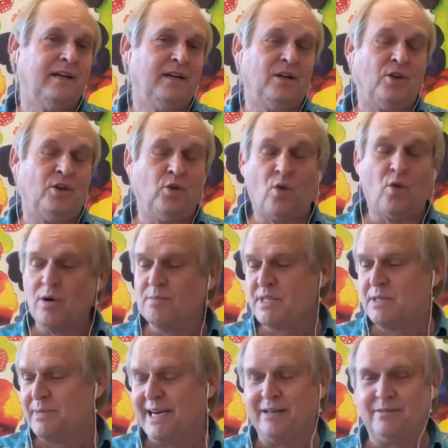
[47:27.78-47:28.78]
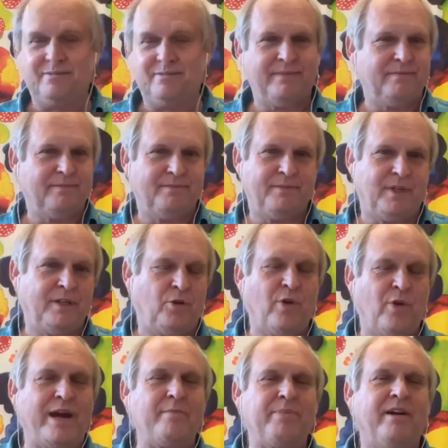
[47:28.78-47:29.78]
Norms about
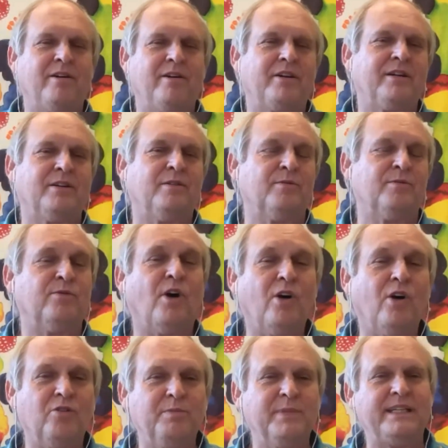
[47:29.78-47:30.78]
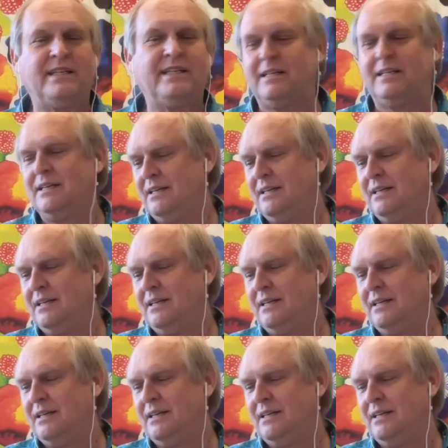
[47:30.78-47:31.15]
grandparental involvement.